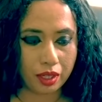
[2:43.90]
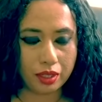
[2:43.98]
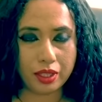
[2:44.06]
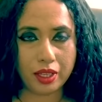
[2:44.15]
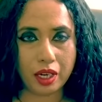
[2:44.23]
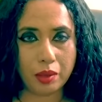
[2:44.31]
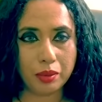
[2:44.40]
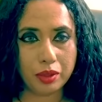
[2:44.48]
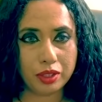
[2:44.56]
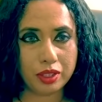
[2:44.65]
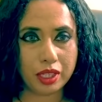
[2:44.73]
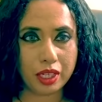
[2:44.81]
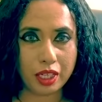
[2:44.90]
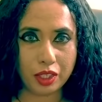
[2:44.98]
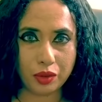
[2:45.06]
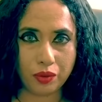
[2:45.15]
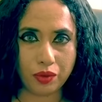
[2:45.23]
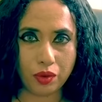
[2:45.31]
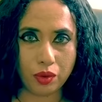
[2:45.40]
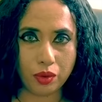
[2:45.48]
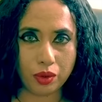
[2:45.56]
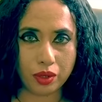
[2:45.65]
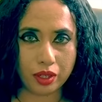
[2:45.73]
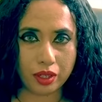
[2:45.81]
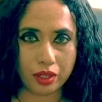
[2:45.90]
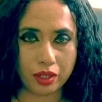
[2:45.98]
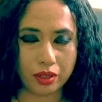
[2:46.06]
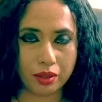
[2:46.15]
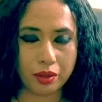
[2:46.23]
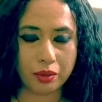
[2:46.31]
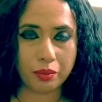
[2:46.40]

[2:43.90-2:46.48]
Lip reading: there are about 3 to 4